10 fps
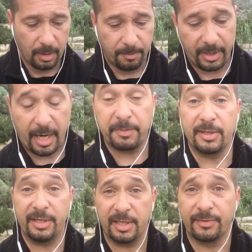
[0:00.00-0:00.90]
Perhaps
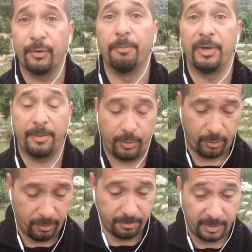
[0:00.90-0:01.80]
this is from
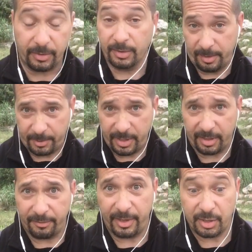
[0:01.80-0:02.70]
people, because the
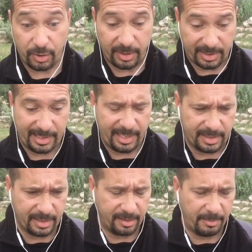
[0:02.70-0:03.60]
paragraph actually
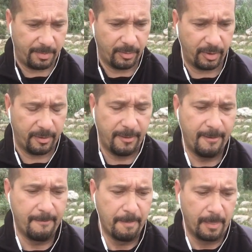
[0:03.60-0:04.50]
states, I remember,
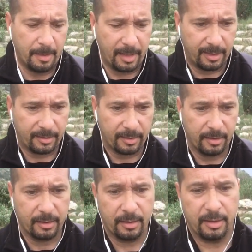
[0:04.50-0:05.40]
that
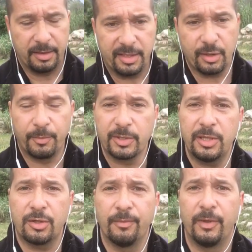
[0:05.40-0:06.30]
this
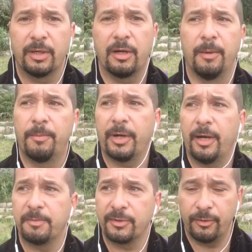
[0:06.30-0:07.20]
opposition will come
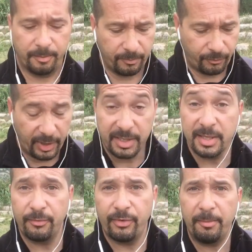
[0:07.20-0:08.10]
perhaps from friends
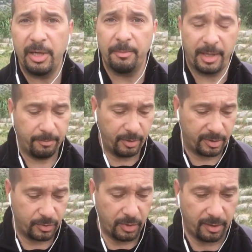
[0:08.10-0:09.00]
and family
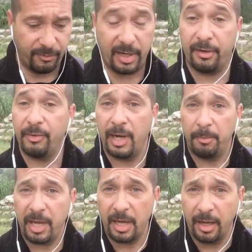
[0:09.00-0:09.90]
members who are very
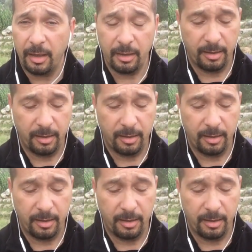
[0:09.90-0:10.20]
well-meaning,